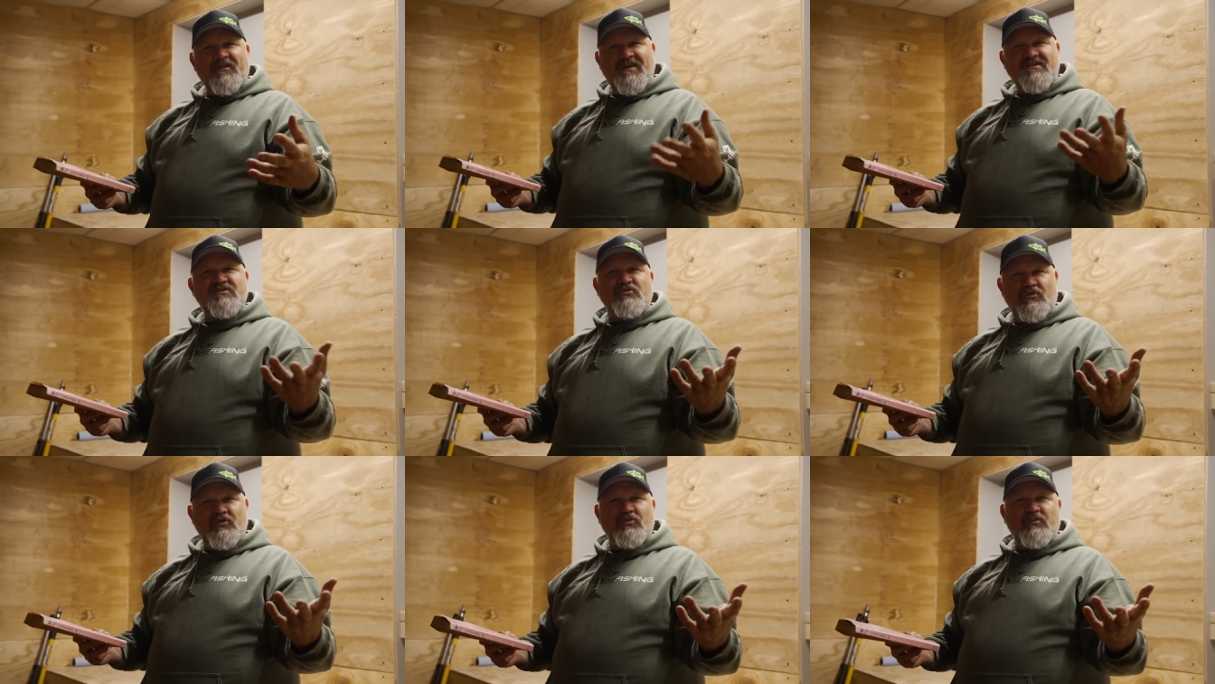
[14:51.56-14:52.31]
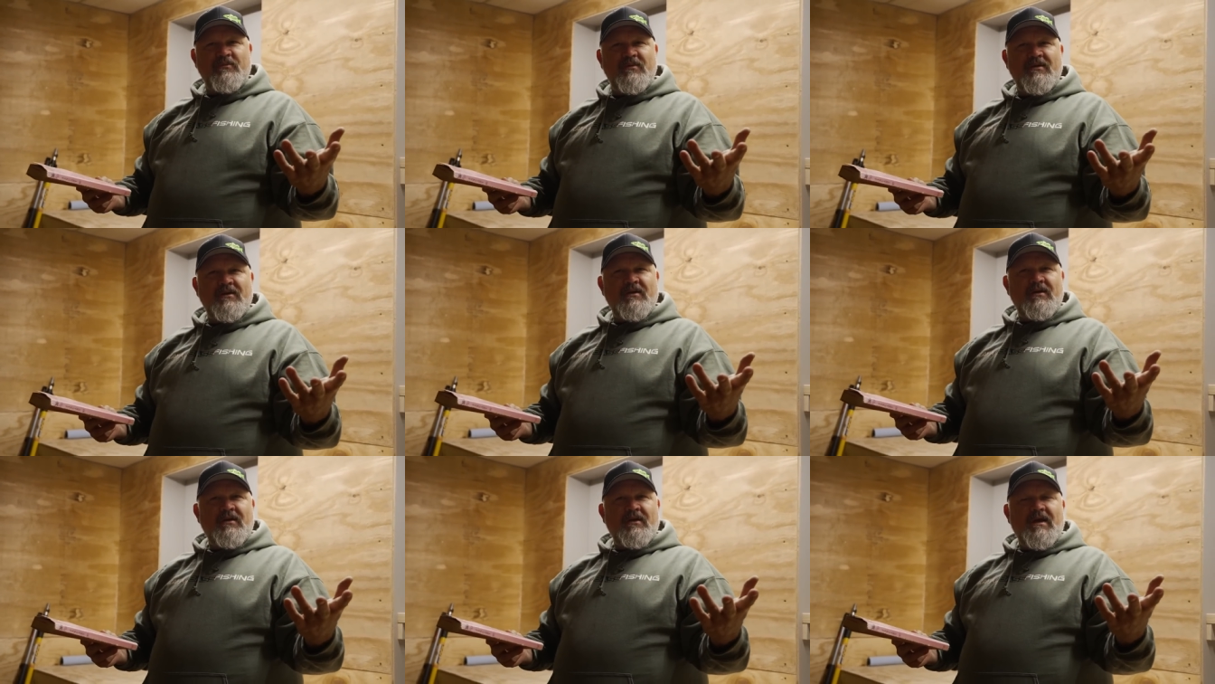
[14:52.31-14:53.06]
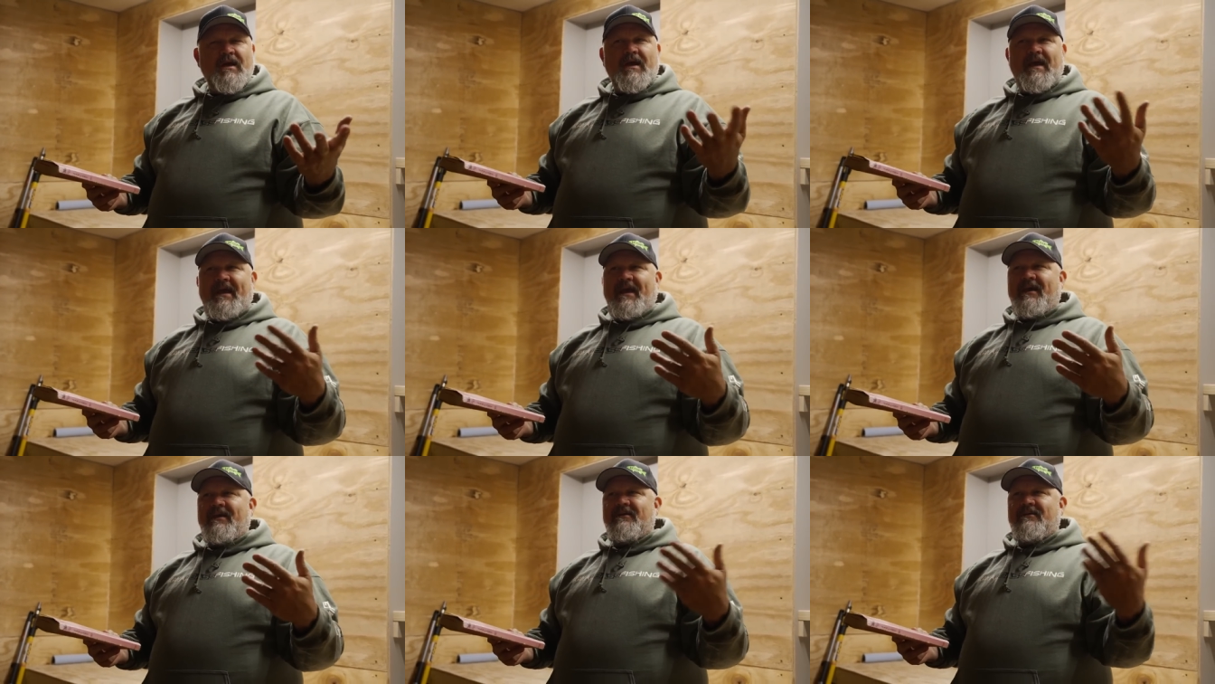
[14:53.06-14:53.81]
into the room,
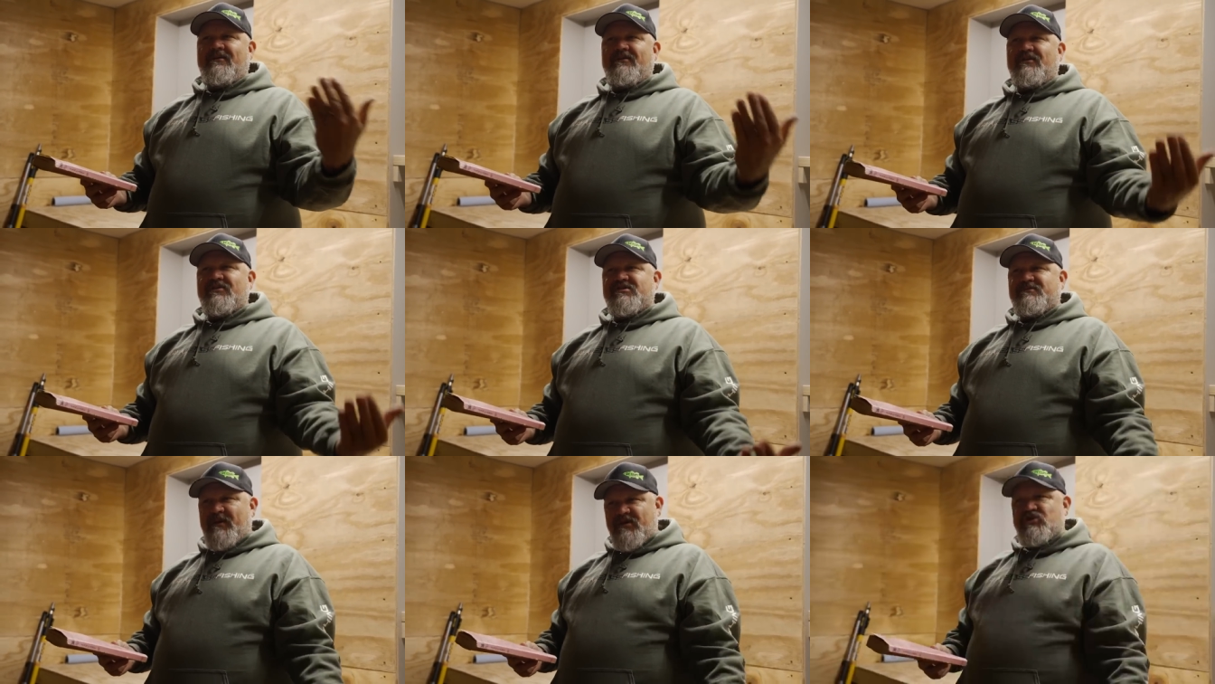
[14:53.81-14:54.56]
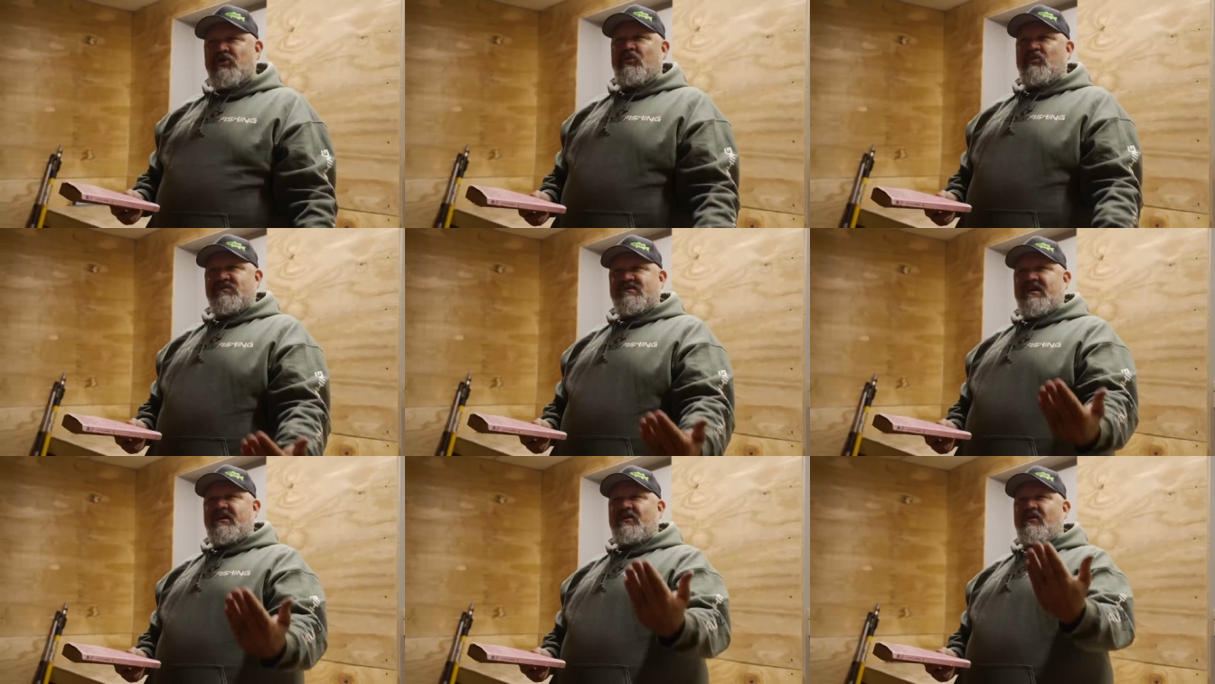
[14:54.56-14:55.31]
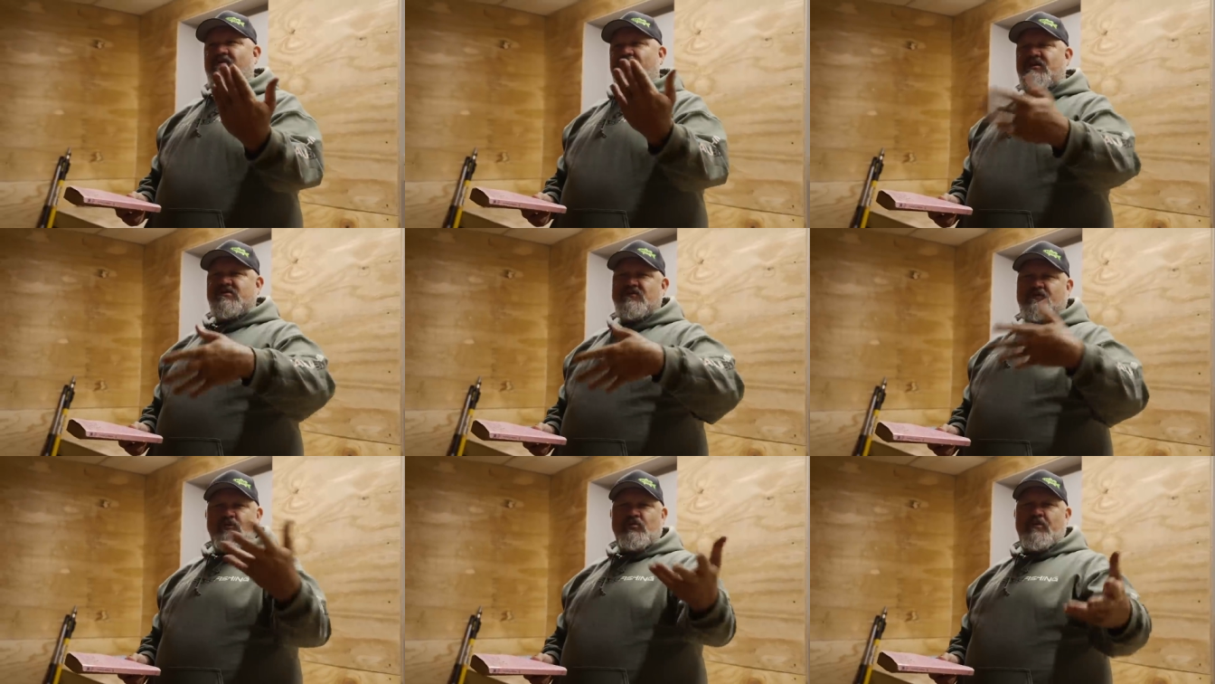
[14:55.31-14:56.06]
and the space shuttle was taken off because
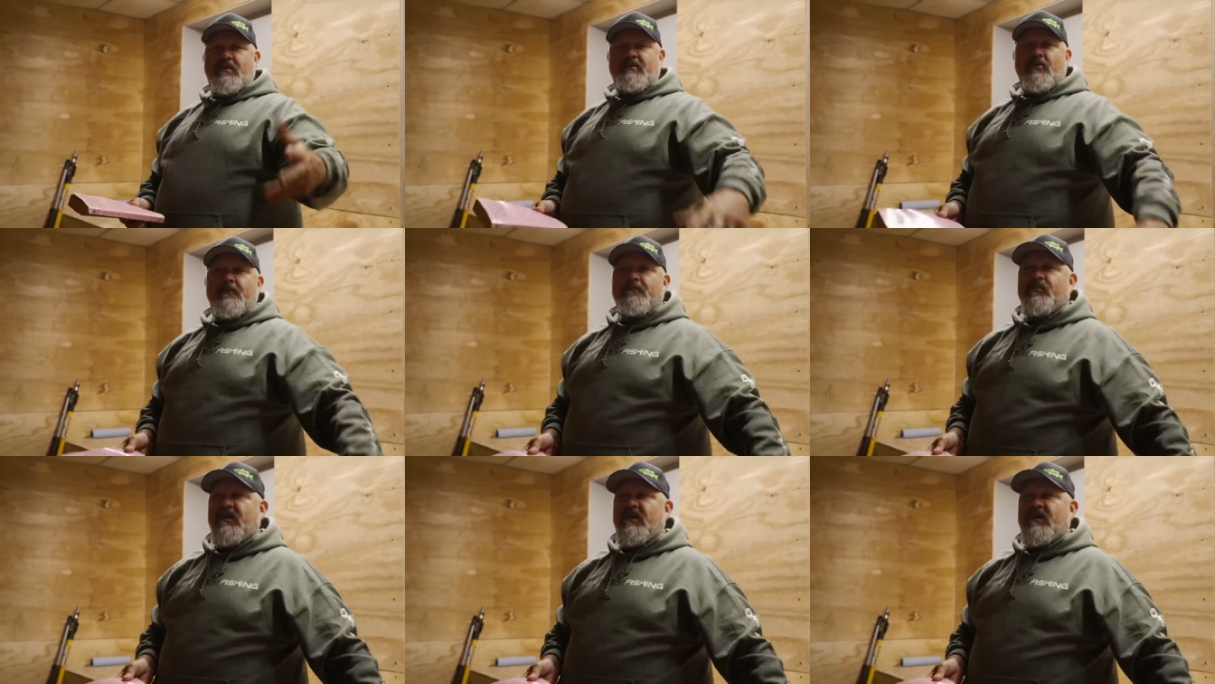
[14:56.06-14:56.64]
if you remember,